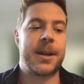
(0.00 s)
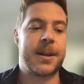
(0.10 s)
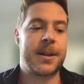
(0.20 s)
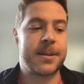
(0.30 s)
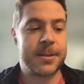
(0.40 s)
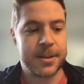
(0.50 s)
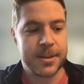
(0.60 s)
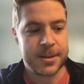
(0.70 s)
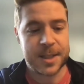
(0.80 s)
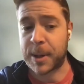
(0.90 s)
and
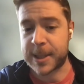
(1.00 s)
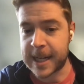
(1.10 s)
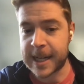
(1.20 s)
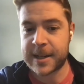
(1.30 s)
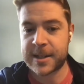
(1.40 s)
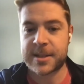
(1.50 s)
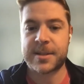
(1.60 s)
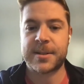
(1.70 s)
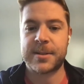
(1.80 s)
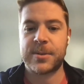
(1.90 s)

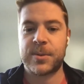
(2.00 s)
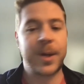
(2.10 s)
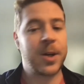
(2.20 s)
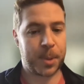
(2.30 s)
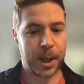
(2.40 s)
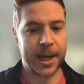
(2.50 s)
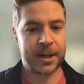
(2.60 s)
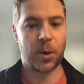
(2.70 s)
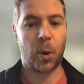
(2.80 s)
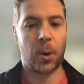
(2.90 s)
spontaneous when you're
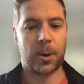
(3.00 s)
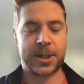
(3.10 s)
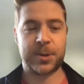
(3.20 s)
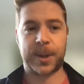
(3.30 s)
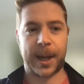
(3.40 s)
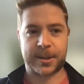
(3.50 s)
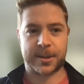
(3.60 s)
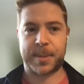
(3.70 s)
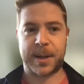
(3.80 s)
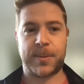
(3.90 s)
playing, or do you like
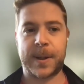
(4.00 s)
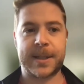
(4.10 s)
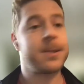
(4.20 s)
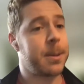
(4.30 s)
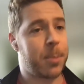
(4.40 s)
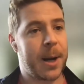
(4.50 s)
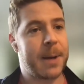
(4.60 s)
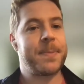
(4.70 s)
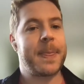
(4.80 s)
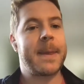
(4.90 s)
to be really
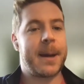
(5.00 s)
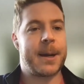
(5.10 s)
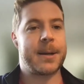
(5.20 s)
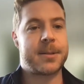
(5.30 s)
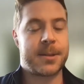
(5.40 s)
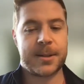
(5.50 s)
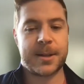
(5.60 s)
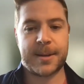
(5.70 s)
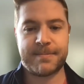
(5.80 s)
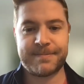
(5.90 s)
deliberate and
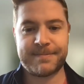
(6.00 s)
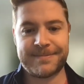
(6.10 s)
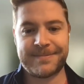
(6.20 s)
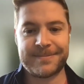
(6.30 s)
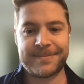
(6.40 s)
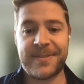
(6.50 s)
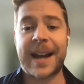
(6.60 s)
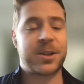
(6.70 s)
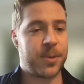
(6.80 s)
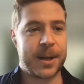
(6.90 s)

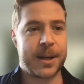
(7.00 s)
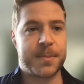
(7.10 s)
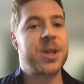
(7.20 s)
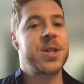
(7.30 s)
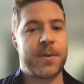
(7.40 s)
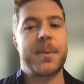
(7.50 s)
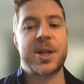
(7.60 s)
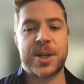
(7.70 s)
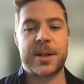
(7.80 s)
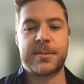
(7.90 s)
factor in as much
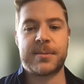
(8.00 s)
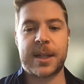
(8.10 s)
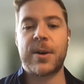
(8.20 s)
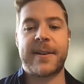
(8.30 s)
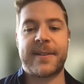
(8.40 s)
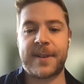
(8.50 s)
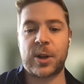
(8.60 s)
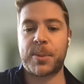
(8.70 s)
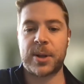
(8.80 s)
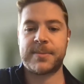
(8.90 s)
information that you have
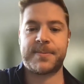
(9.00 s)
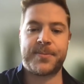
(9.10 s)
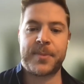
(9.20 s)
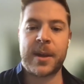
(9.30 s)
available?